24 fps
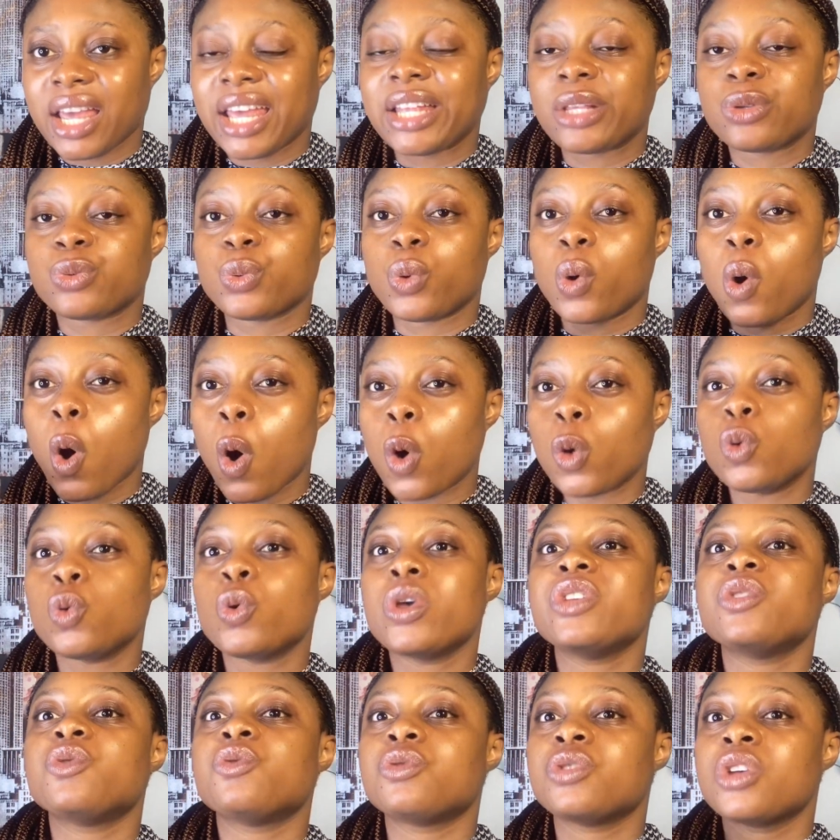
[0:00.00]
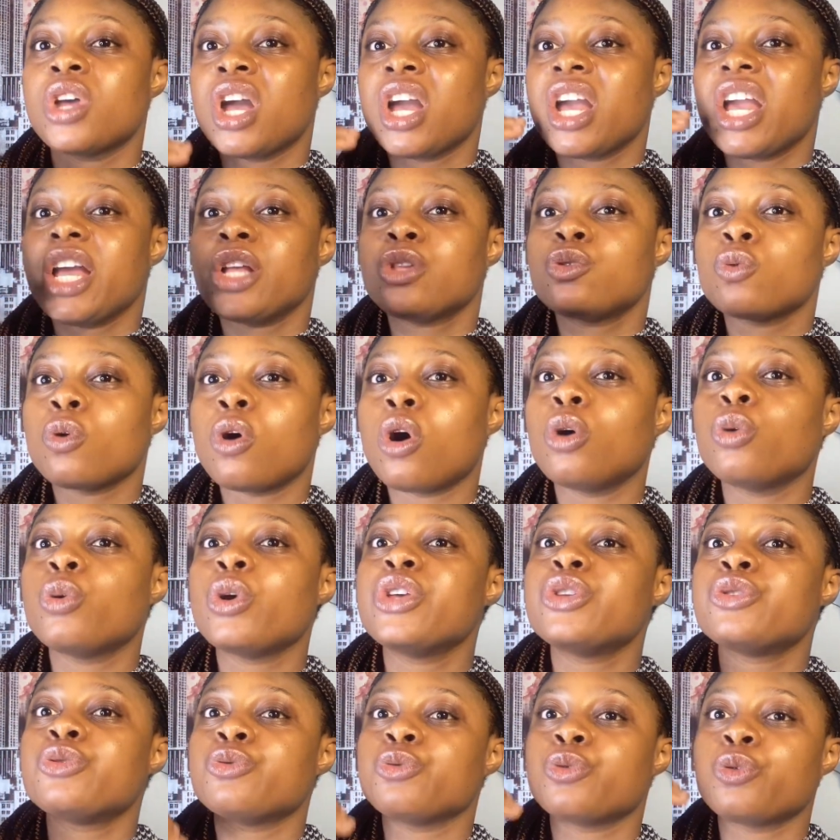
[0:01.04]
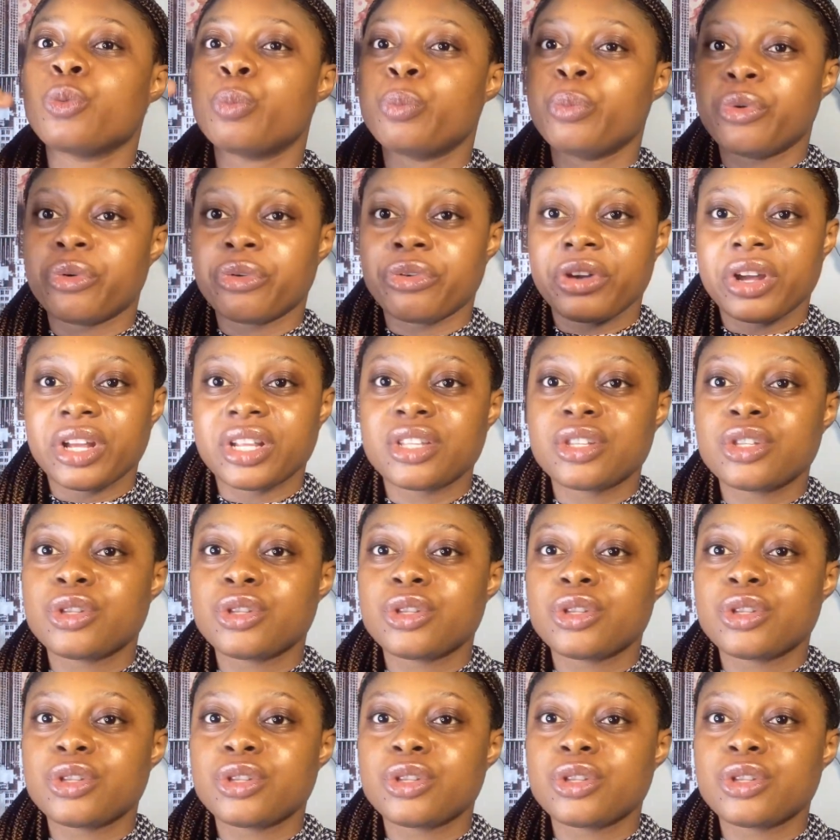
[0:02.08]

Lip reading: It will always recuperate.